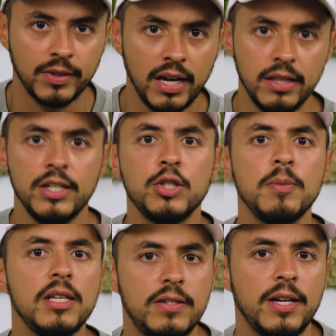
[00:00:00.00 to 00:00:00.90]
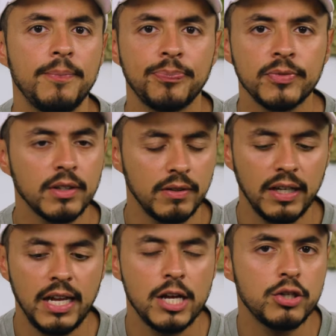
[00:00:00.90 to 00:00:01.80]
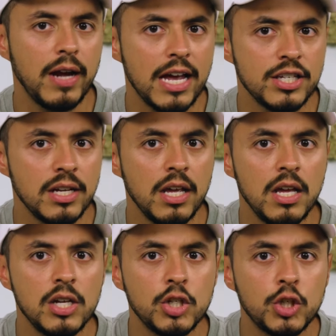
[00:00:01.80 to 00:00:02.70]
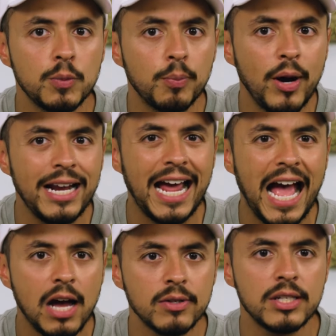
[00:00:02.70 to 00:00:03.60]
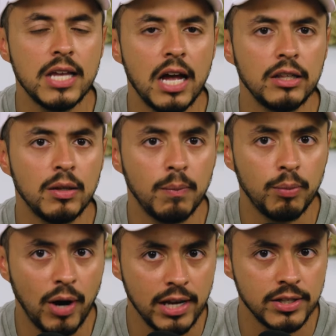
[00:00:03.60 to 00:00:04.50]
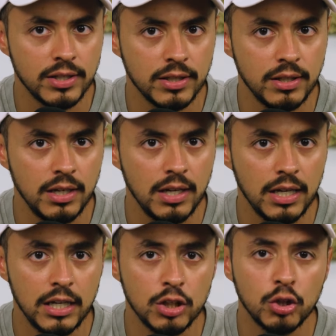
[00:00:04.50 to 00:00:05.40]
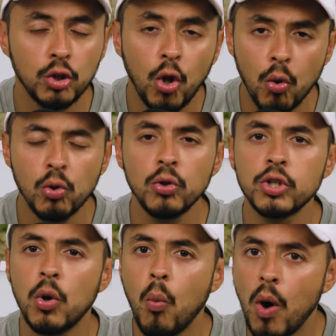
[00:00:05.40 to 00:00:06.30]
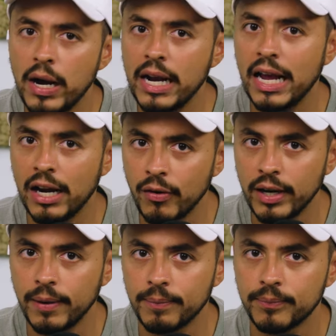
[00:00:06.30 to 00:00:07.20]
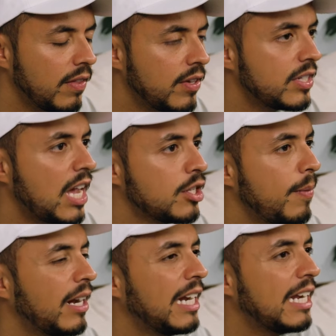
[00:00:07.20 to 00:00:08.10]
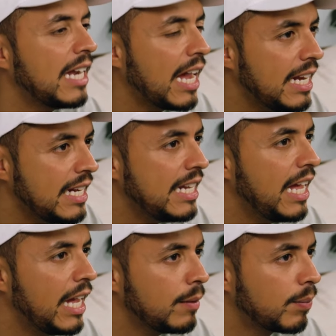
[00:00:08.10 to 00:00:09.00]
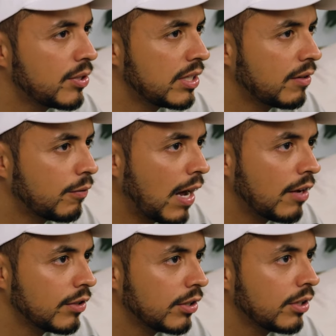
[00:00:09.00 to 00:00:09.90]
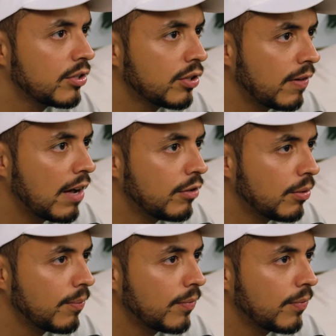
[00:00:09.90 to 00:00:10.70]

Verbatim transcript: Okay, this means that the cancer hasn't spread outside the breast. It is local to one area. This has about a 98% 5-year survival.